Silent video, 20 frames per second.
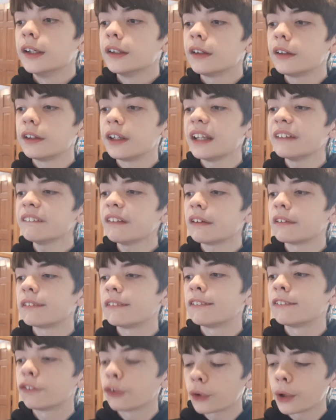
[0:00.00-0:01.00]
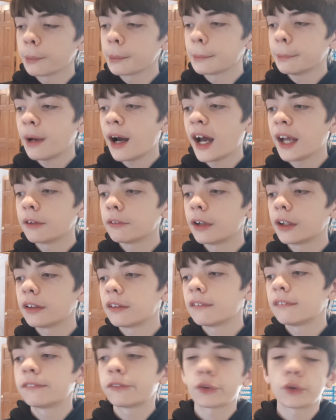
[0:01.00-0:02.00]
The name is Stormy Pilot,
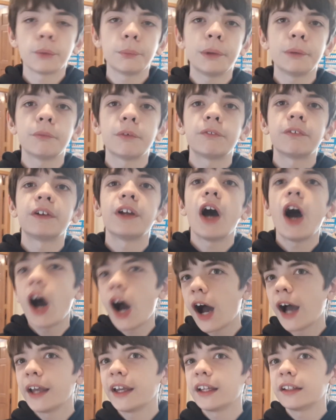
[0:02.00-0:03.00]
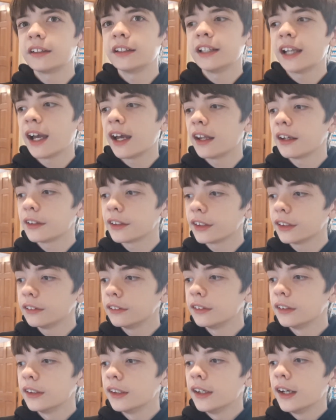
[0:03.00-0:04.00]
Stormy with an I at the end, and
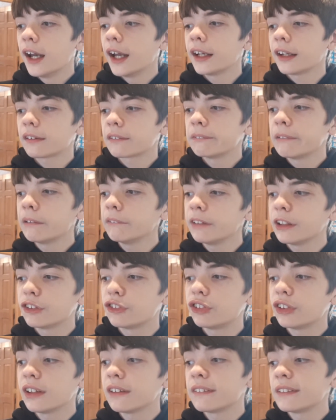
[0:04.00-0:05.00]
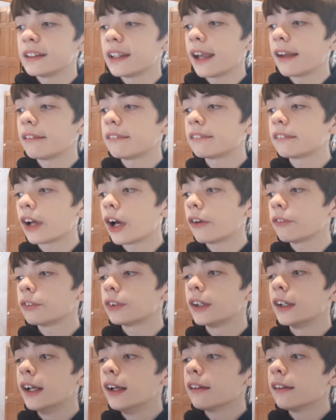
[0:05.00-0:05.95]
it's mainly GTA stuff,